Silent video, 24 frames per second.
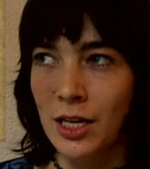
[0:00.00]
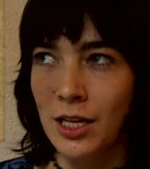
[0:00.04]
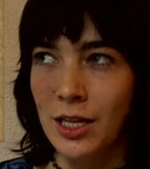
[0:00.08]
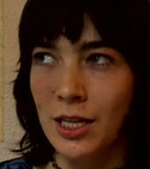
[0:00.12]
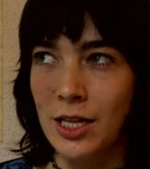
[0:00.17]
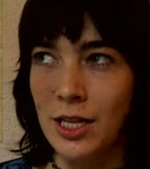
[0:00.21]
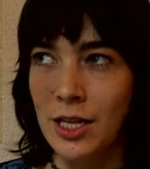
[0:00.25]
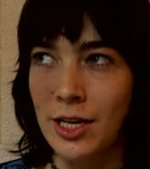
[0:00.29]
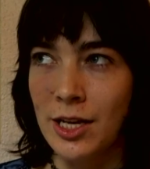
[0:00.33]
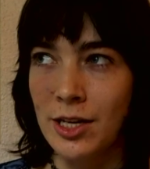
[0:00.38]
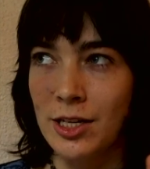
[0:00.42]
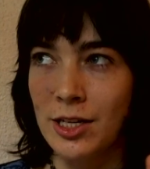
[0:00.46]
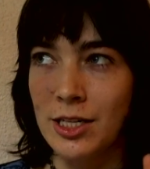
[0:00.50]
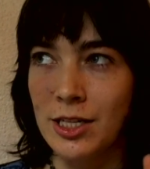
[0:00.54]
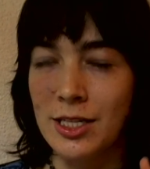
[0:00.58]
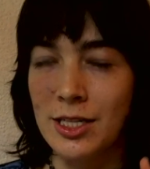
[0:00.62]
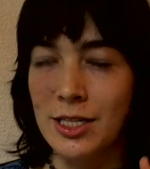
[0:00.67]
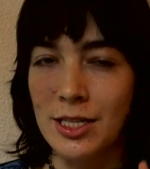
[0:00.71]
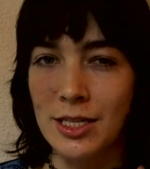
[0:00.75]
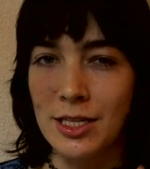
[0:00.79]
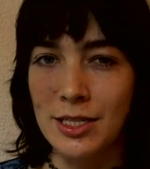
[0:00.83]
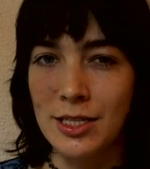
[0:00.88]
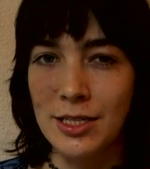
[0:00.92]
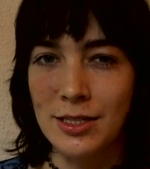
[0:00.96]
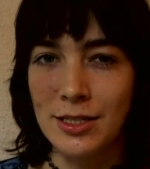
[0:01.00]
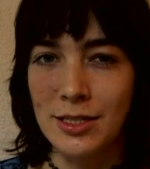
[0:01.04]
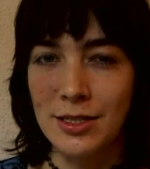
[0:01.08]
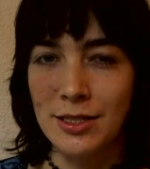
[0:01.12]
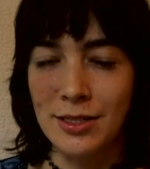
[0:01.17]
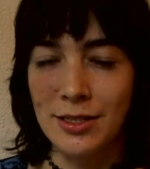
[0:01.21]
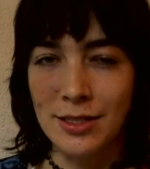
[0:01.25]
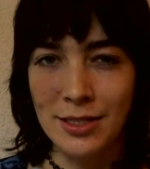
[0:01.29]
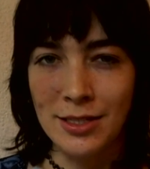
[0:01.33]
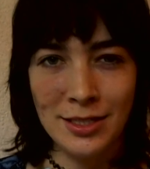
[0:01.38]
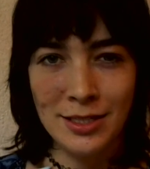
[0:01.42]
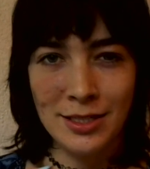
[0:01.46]
there's this
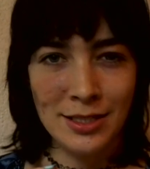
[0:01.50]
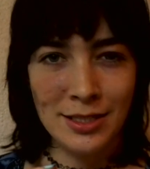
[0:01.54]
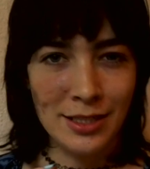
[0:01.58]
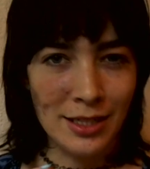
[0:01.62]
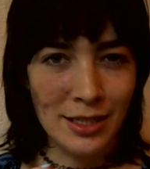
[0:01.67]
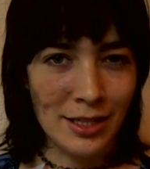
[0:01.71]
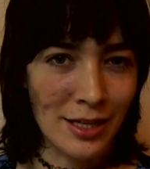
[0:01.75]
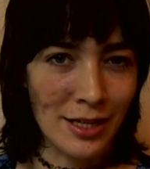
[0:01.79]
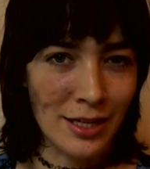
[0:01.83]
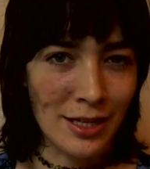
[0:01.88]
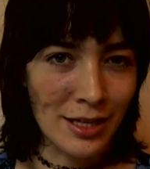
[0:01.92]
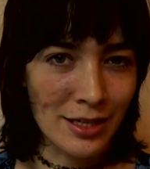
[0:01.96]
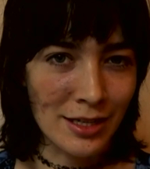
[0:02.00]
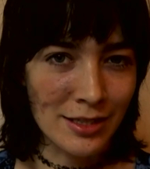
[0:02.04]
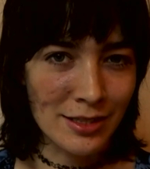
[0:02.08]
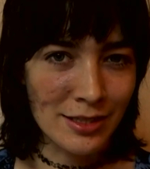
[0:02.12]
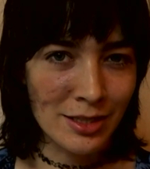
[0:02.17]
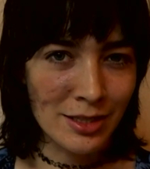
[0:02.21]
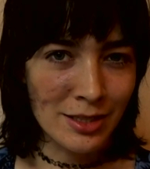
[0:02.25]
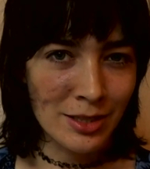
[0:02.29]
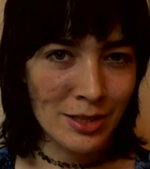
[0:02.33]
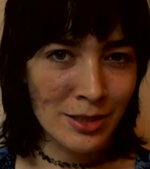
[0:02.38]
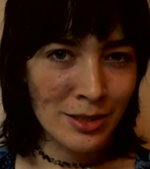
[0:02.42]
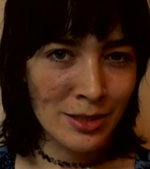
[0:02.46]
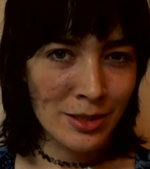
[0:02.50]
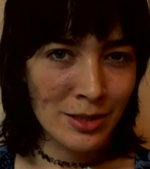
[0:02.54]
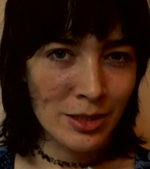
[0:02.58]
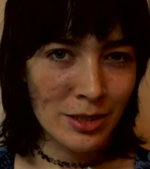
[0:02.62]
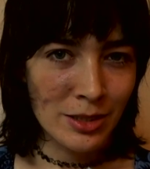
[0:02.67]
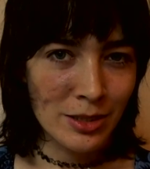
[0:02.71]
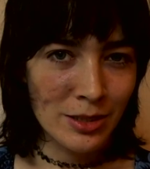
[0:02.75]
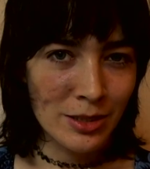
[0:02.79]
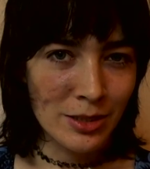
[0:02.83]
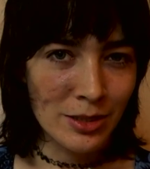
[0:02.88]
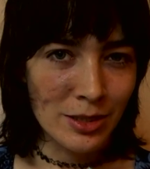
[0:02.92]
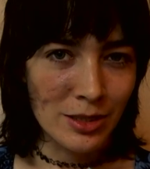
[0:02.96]
disconnect.
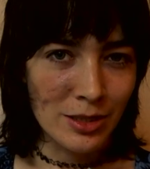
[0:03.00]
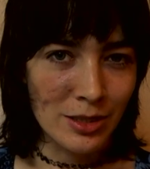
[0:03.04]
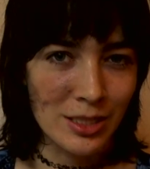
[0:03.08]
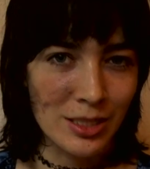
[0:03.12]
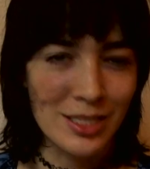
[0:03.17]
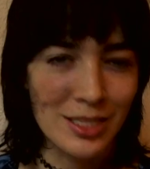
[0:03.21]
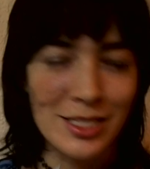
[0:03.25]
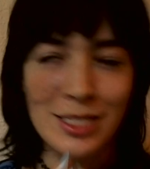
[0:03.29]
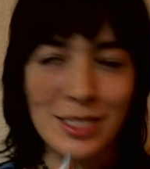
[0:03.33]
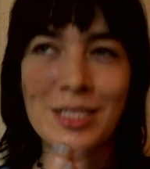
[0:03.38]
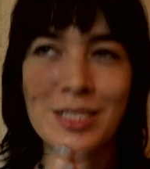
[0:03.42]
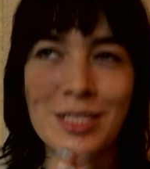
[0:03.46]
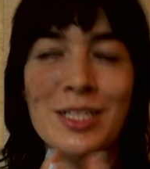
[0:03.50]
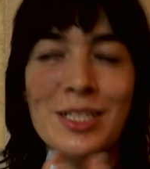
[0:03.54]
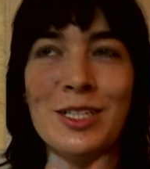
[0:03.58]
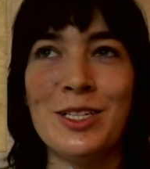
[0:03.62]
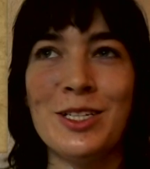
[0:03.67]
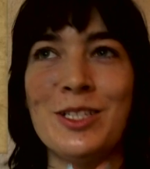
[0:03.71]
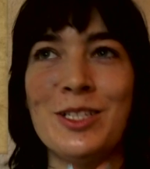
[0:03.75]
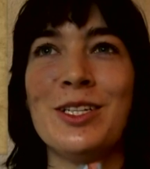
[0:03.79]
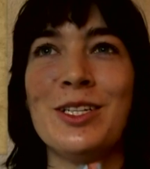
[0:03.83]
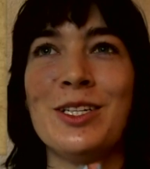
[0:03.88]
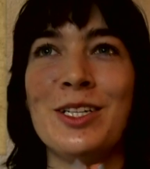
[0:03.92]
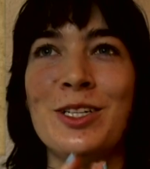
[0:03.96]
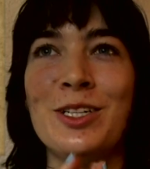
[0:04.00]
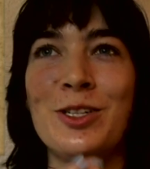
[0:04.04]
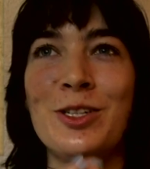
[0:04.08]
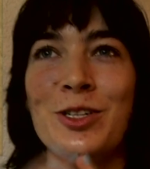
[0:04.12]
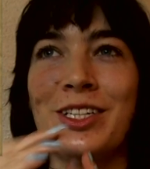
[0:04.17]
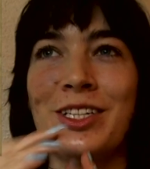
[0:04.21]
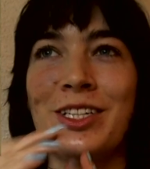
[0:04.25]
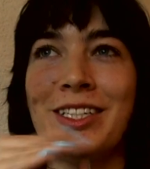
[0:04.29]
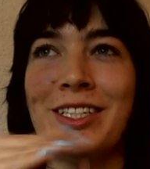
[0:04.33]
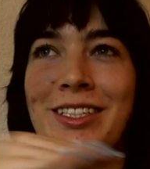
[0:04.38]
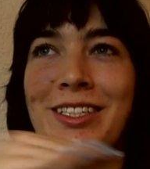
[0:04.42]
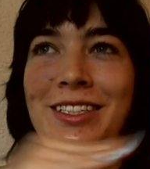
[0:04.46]
It's an
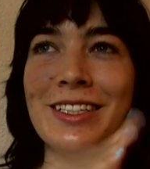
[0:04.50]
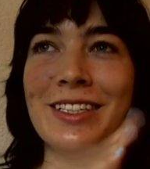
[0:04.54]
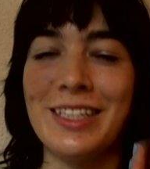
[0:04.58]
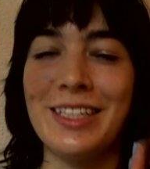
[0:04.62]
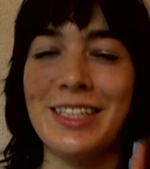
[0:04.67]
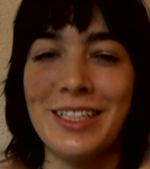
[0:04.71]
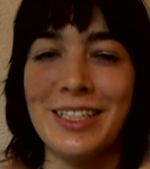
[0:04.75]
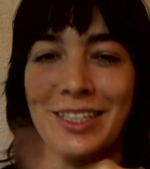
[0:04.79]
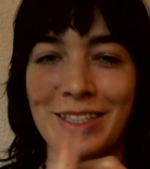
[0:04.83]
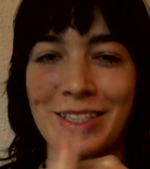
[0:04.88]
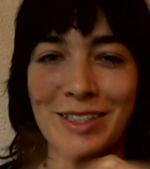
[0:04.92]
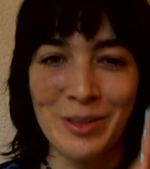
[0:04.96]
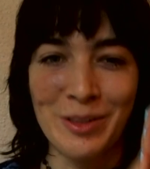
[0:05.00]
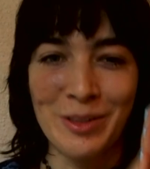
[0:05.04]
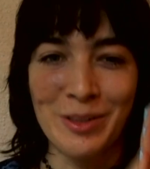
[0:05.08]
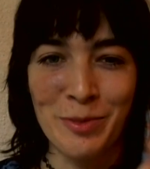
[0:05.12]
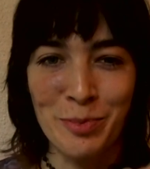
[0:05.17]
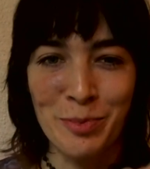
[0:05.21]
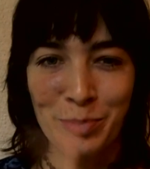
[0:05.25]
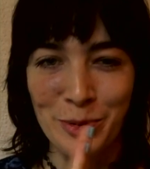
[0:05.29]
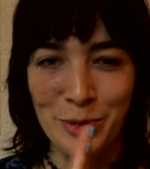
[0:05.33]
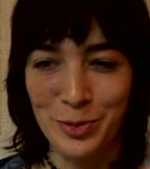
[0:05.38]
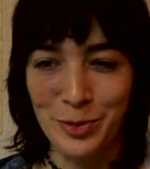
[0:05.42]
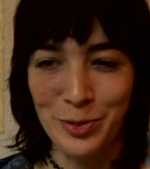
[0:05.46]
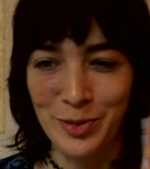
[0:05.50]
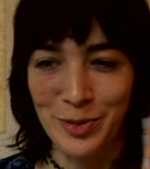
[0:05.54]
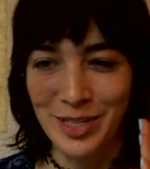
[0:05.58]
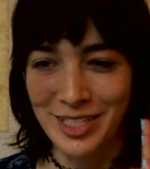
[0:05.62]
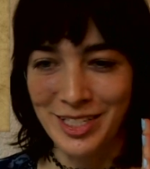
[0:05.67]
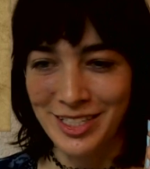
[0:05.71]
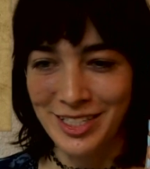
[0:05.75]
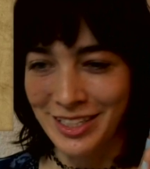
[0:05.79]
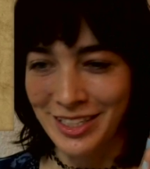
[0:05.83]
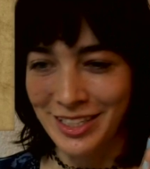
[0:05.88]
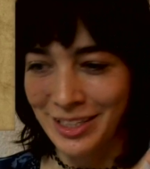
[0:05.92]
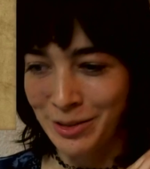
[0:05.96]
interesting, like, both
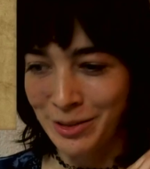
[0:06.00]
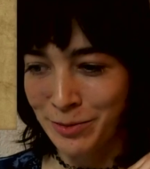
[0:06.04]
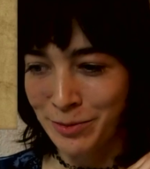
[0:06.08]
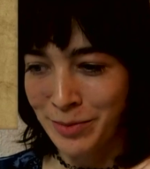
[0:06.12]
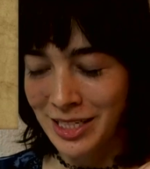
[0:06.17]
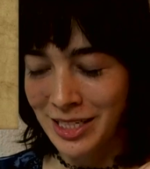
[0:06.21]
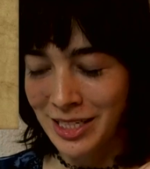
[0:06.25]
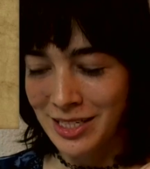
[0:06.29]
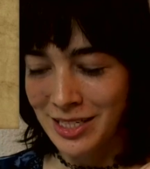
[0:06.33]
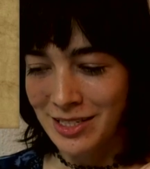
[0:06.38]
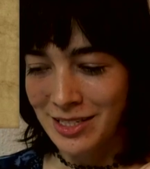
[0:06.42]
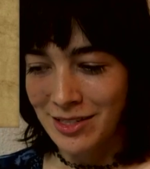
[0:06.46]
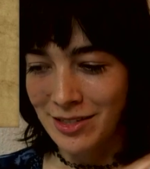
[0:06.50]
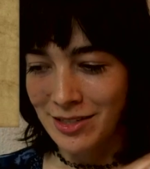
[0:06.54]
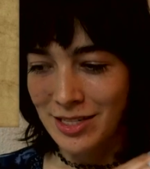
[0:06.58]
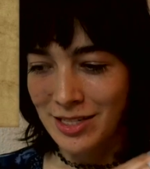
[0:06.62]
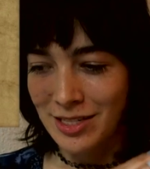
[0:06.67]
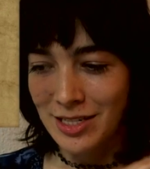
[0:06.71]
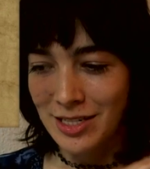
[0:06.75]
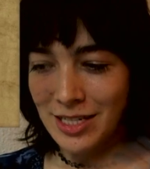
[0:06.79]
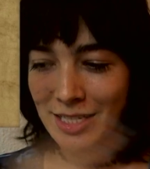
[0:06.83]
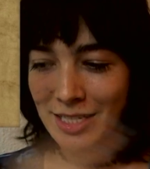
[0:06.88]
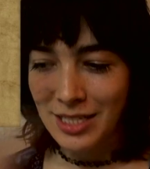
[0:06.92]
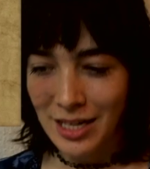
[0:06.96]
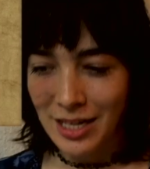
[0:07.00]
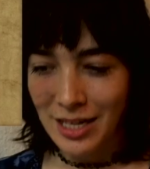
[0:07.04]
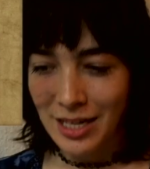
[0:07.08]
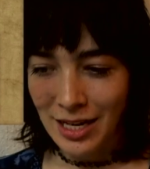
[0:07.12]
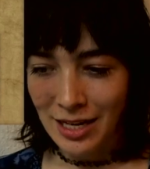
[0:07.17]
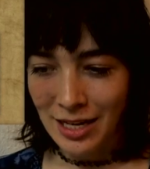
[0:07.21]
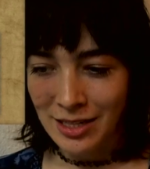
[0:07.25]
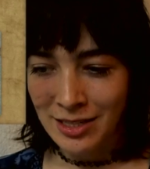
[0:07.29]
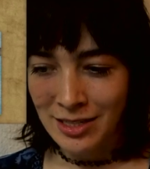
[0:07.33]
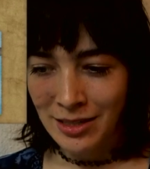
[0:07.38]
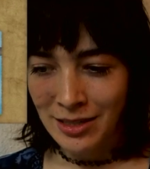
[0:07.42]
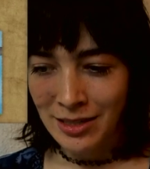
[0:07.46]
ways thing, because there's a
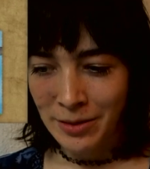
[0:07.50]
disconnect